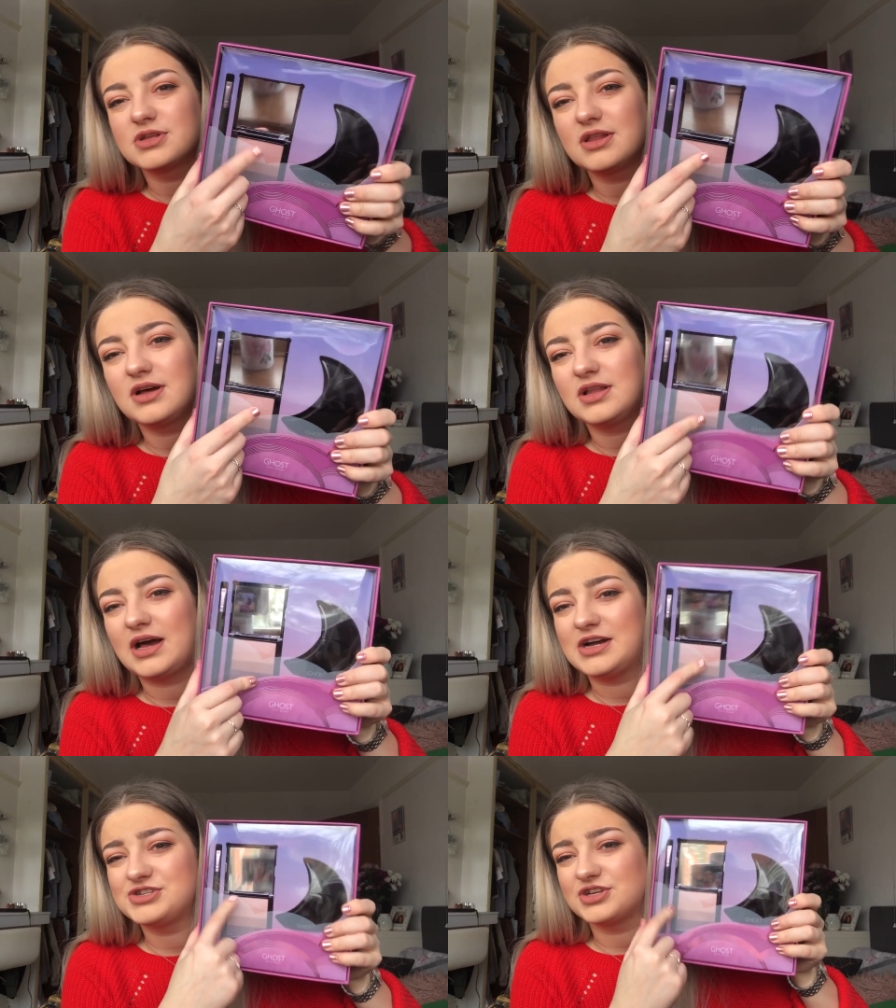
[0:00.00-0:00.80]
with a little
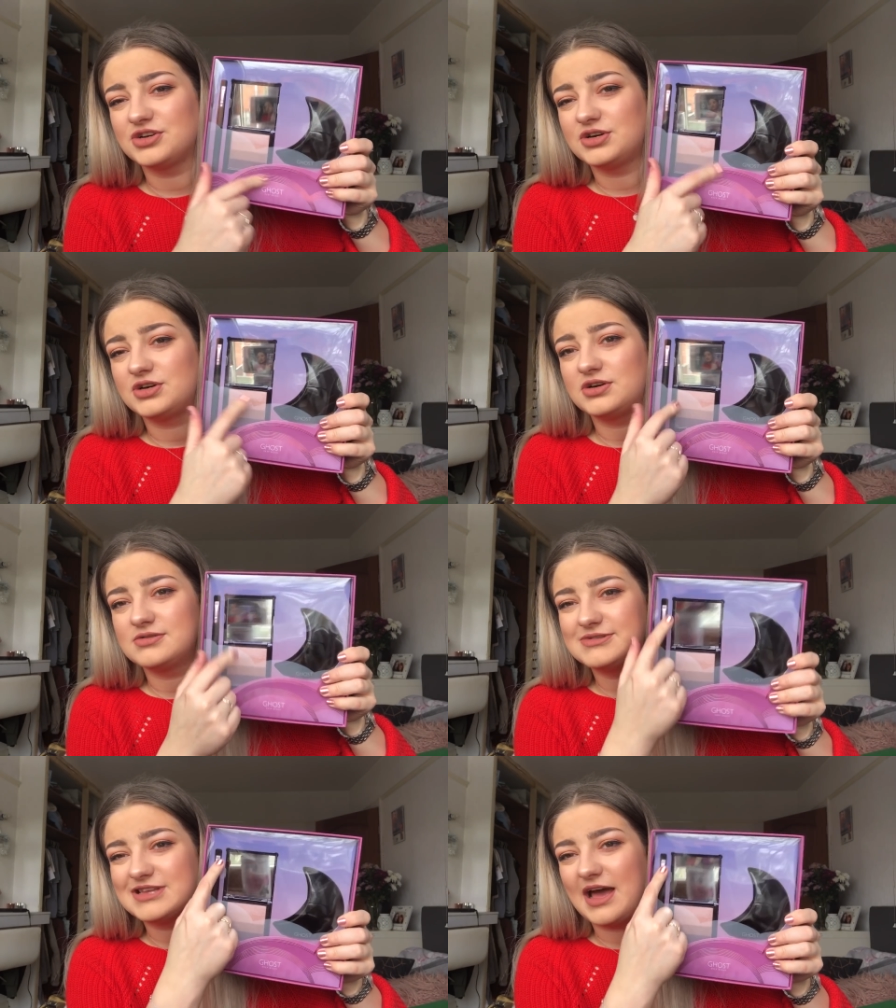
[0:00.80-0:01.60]
eyeshadow
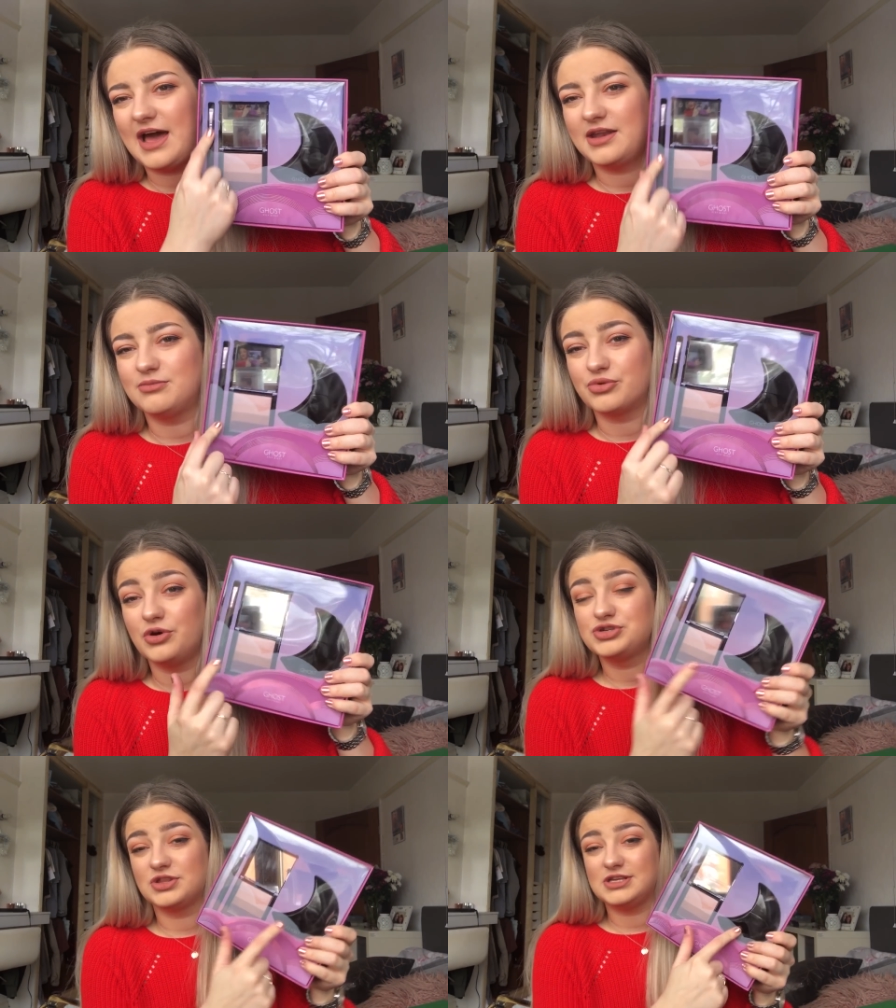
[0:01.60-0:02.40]
set and a
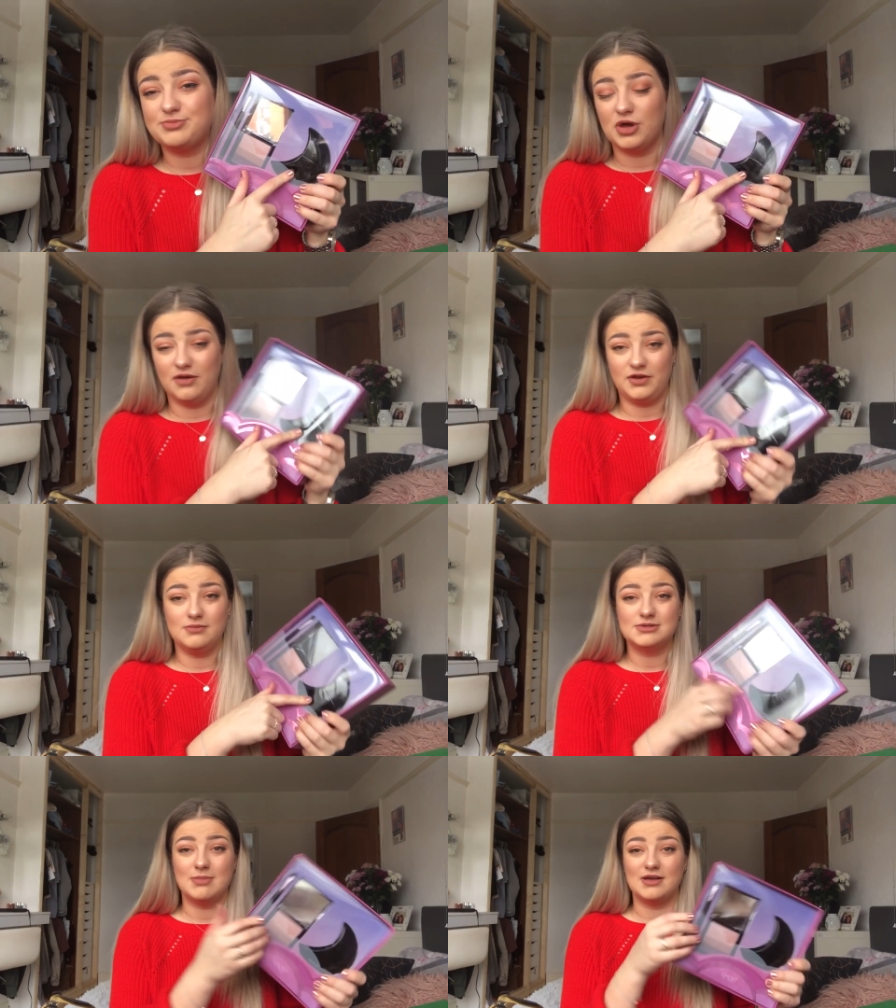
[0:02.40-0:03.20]
brush. This
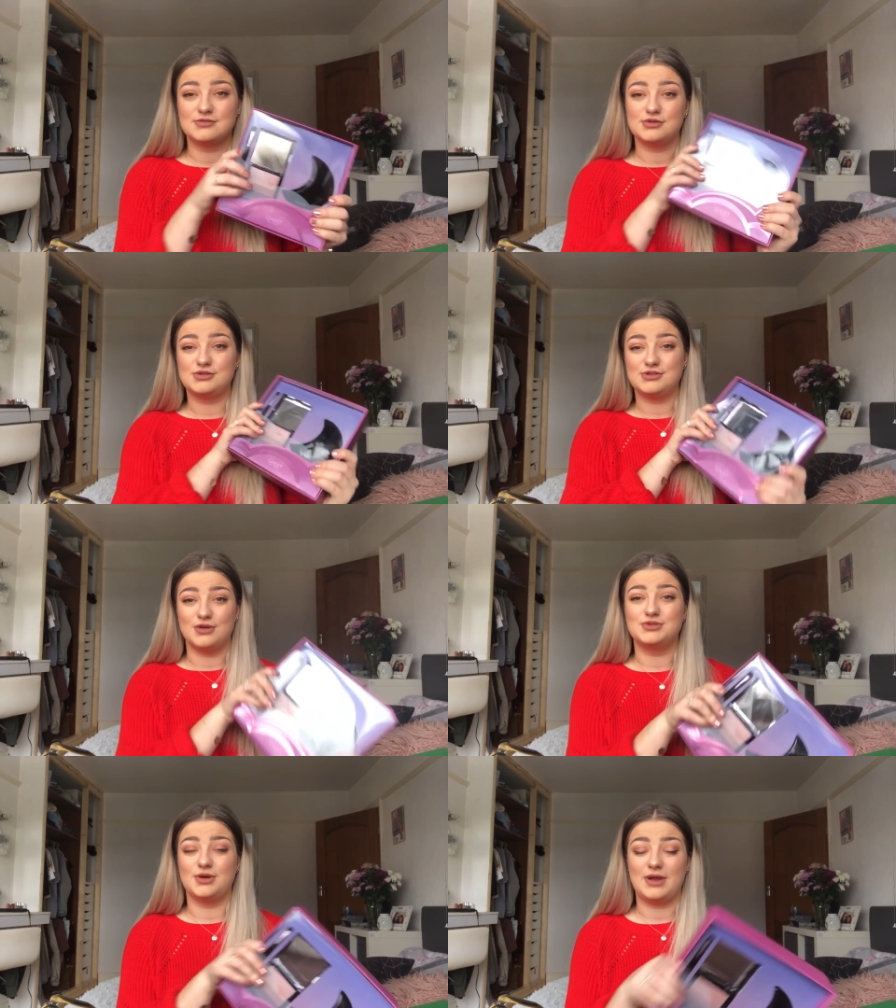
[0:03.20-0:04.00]
perfume smells
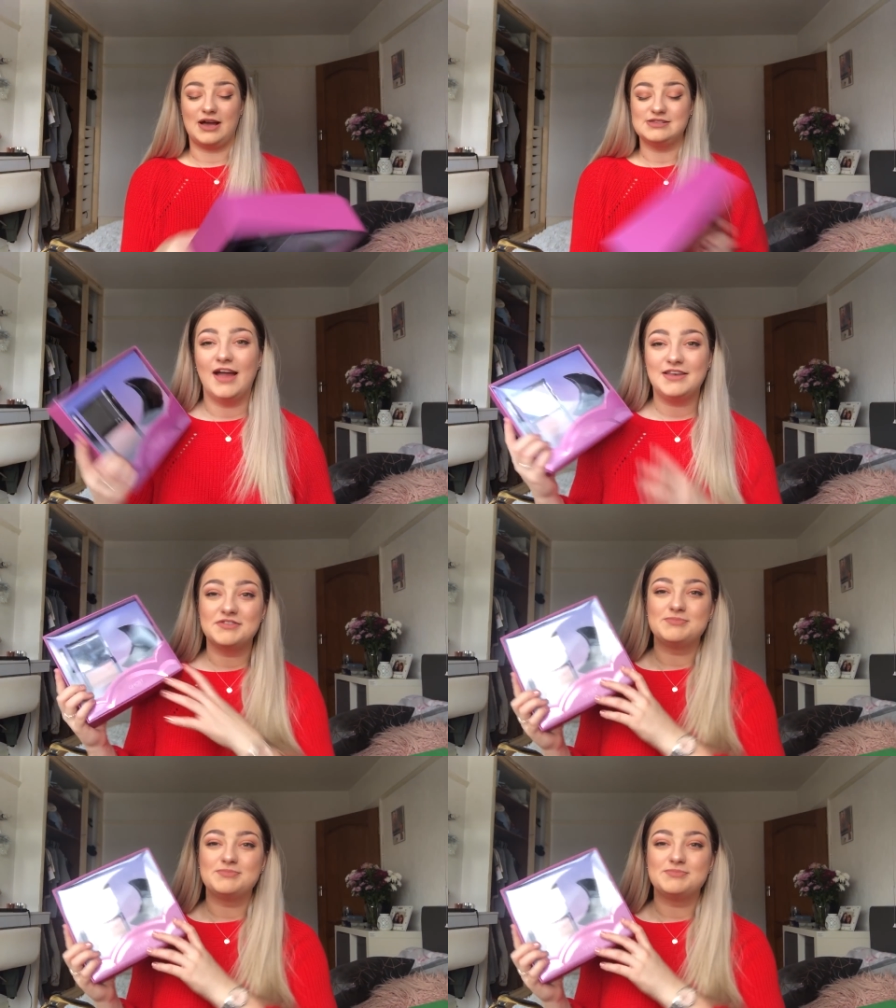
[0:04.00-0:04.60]
so, so nice. I'd never